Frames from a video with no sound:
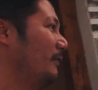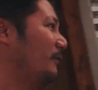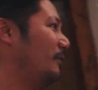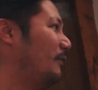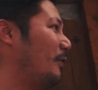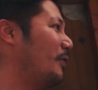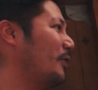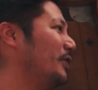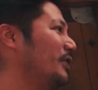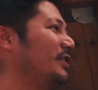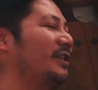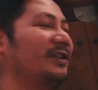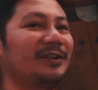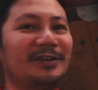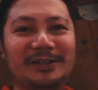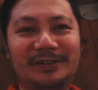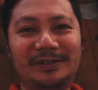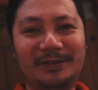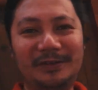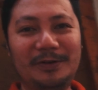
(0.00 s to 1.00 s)
4
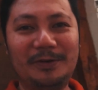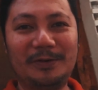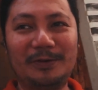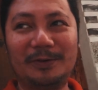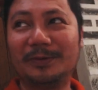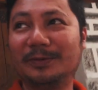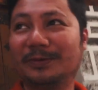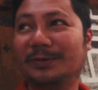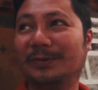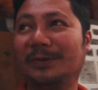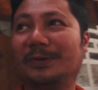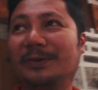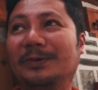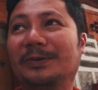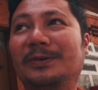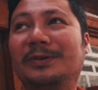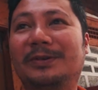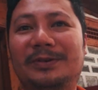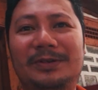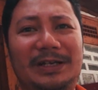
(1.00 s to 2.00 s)
years ago, so
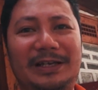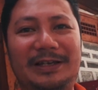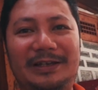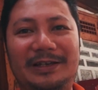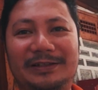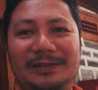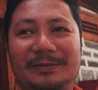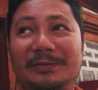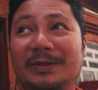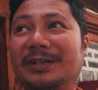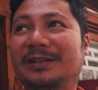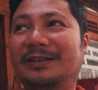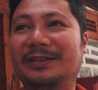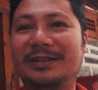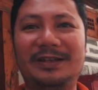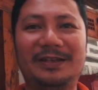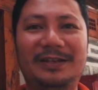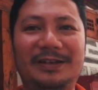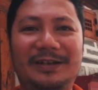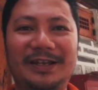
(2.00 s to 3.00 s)
I guess I'm gonna
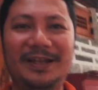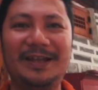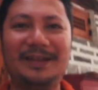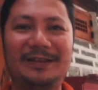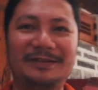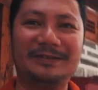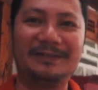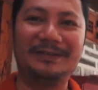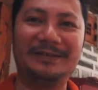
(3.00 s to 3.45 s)
take it again.